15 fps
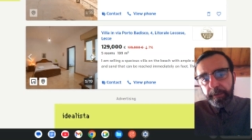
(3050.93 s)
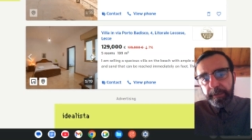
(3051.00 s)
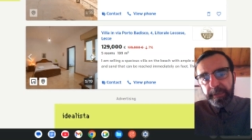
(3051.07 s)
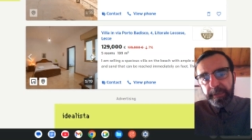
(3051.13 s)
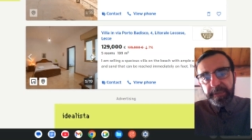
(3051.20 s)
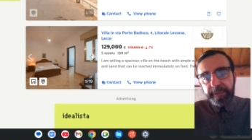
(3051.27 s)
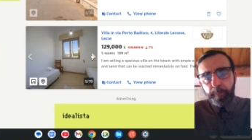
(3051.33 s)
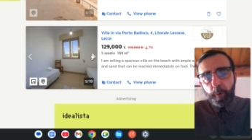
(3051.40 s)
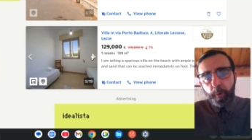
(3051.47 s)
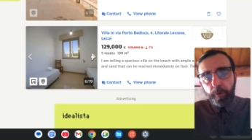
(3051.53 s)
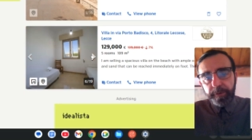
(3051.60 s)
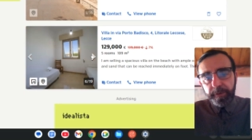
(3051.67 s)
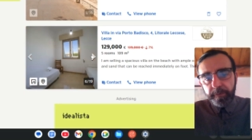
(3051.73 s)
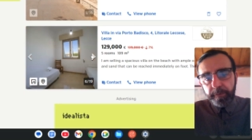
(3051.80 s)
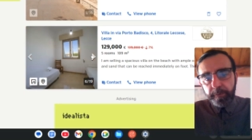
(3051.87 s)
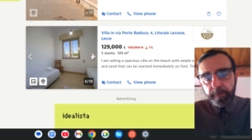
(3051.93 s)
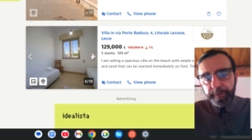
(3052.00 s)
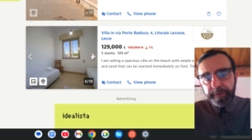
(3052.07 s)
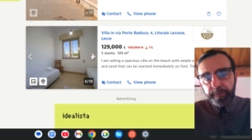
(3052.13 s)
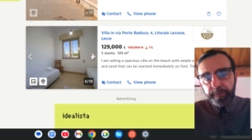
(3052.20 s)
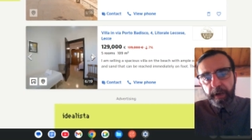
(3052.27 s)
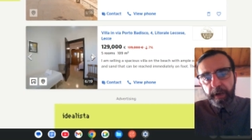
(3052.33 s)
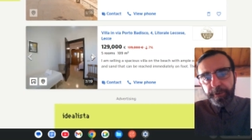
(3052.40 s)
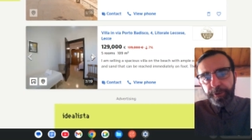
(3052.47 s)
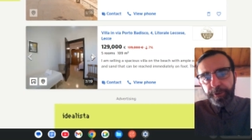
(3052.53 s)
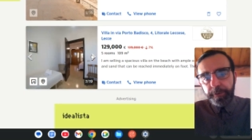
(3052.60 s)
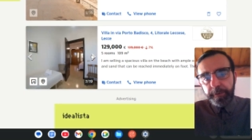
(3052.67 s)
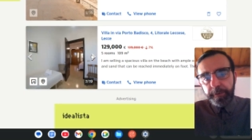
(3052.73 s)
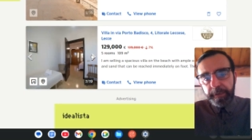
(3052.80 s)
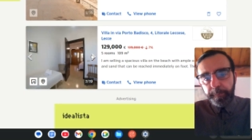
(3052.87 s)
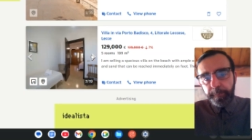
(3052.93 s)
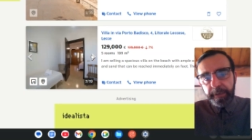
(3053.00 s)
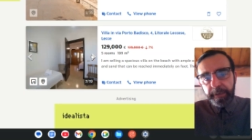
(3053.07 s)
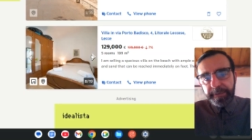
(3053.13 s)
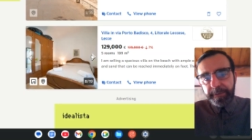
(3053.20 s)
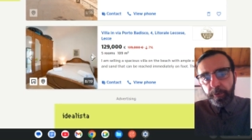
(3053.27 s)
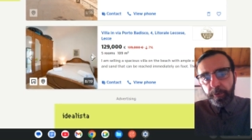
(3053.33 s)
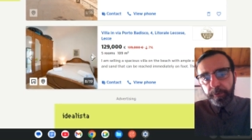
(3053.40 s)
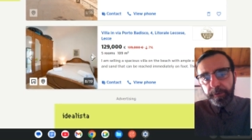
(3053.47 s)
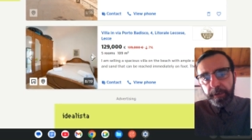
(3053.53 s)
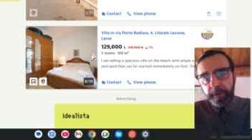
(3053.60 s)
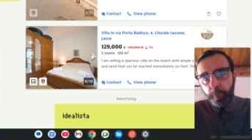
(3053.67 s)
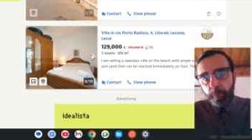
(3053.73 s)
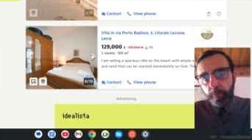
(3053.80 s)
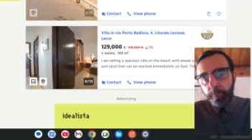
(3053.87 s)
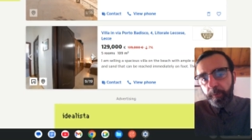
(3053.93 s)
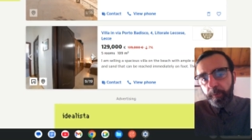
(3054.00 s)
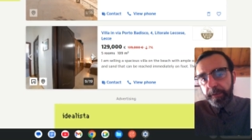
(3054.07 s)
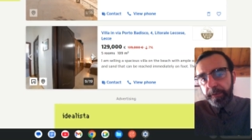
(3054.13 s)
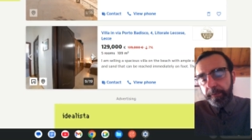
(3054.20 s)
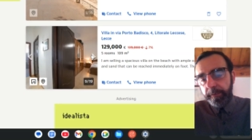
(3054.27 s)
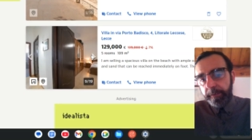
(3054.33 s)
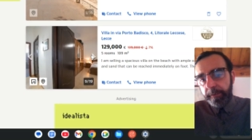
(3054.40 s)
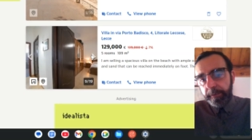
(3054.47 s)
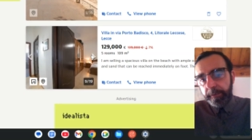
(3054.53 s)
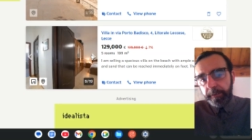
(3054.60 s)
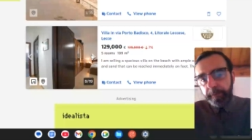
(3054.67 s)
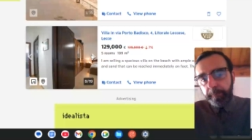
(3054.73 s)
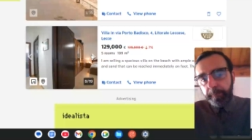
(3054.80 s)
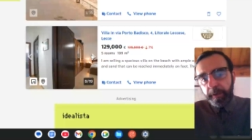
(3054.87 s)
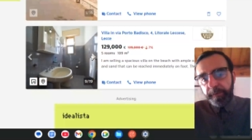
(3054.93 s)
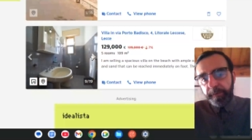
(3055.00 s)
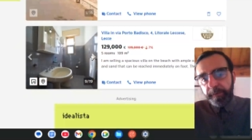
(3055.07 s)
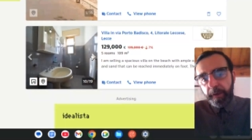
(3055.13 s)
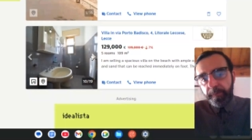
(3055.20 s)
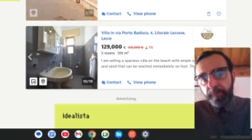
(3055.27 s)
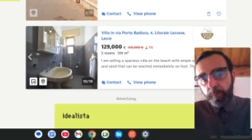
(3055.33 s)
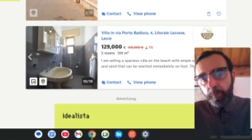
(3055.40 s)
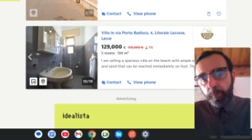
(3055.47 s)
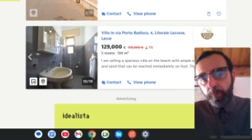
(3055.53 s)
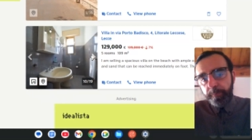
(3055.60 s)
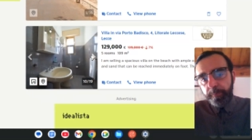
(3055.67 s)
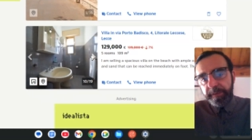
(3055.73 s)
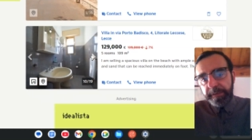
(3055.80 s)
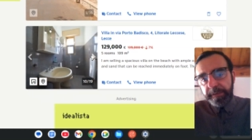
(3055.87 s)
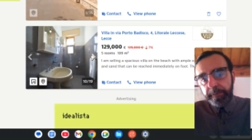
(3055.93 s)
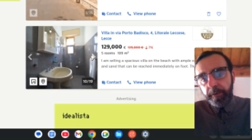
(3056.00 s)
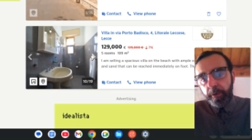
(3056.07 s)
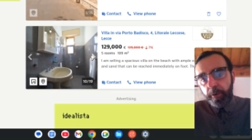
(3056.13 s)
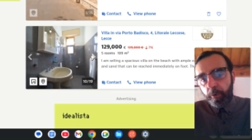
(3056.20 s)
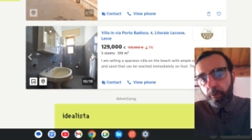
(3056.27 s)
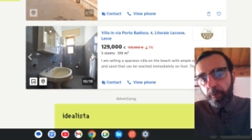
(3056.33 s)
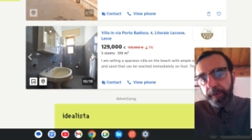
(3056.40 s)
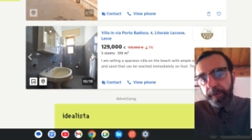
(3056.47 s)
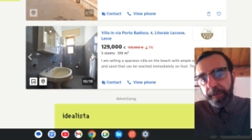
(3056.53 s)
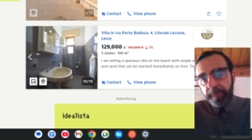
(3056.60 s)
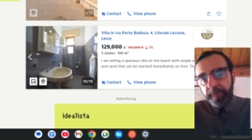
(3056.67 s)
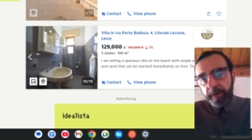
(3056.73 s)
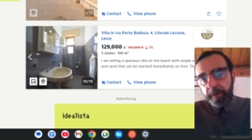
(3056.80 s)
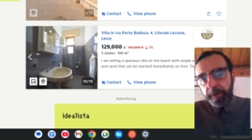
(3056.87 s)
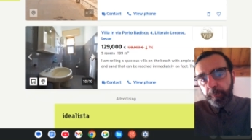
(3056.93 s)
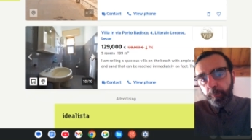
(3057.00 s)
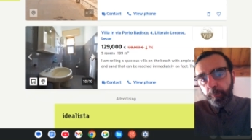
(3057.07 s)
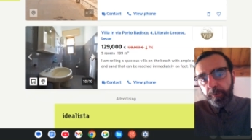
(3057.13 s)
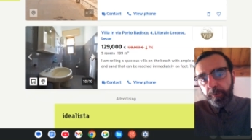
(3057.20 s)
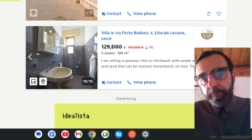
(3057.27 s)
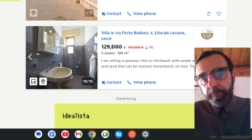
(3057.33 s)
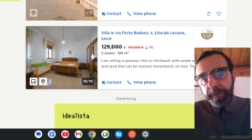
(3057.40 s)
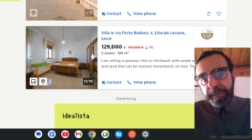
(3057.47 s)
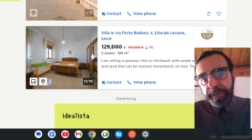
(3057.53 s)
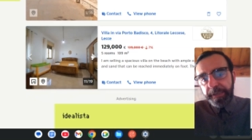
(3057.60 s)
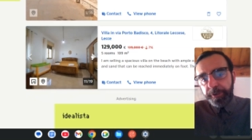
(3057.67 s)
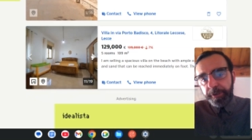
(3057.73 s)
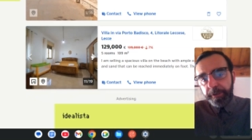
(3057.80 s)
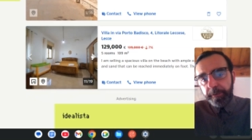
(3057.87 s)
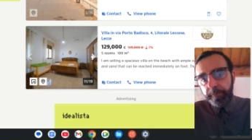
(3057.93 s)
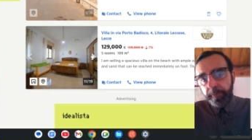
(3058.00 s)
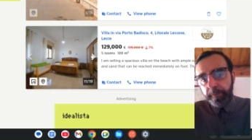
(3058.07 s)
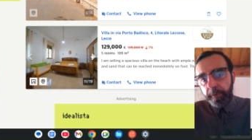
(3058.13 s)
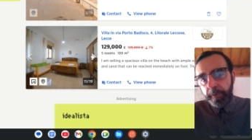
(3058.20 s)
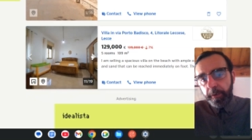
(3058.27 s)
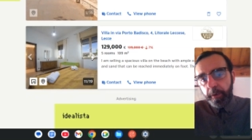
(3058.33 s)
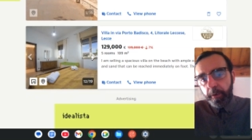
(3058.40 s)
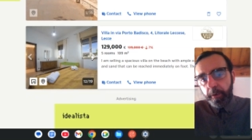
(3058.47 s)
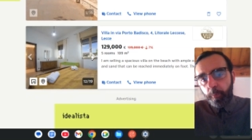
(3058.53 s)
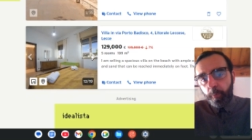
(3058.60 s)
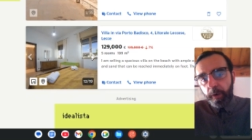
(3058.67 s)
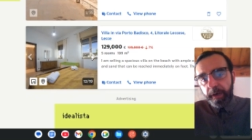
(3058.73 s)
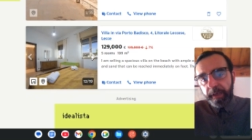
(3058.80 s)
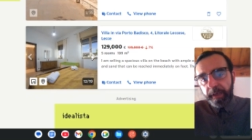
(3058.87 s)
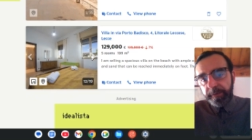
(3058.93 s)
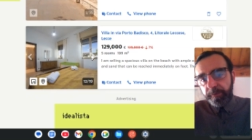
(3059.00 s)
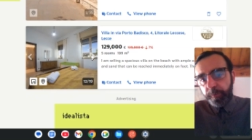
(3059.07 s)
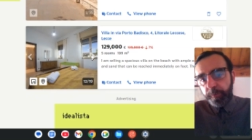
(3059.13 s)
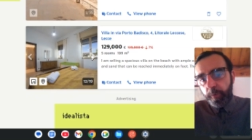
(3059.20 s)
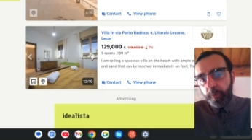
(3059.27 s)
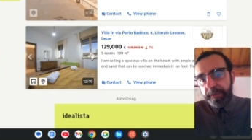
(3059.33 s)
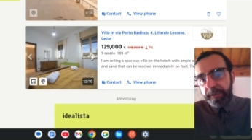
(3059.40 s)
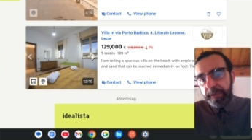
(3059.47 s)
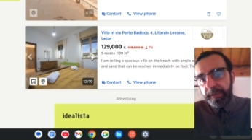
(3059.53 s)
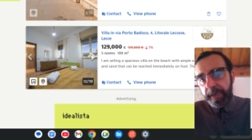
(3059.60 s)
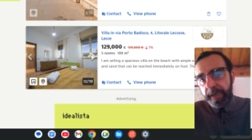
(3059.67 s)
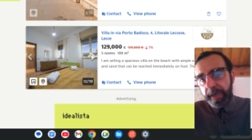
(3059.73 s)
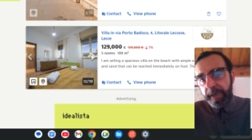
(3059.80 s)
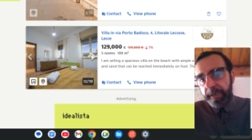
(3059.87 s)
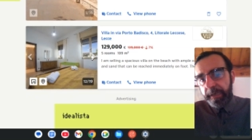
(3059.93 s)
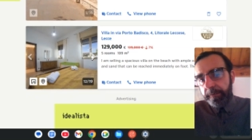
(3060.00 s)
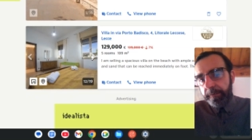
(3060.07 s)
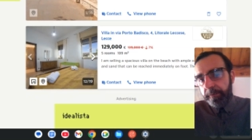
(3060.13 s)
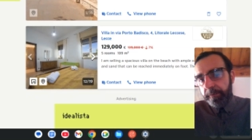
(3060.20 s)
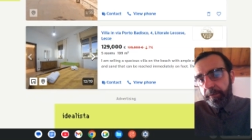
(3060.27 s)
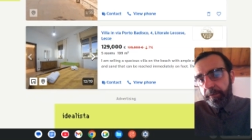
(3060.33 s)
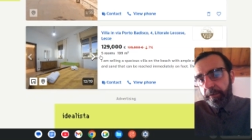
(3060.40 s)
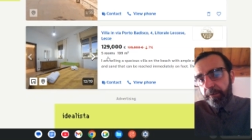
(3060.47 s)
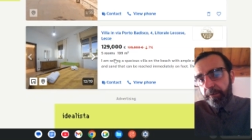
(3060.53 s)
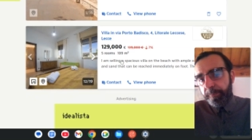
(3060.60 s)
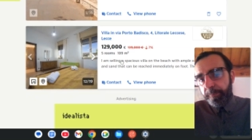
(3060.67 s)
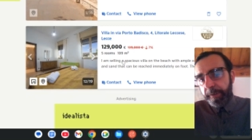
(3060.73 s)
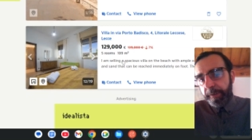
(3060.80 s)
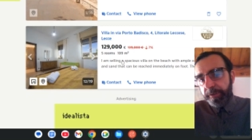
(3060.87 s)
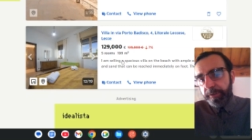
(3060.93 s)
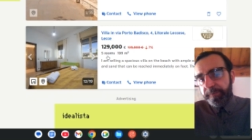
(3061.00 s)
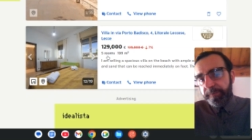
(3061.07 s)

It's a modern construction, anyway, it's not an old one, but 5 rooms, all in a very good condition. 129, spacious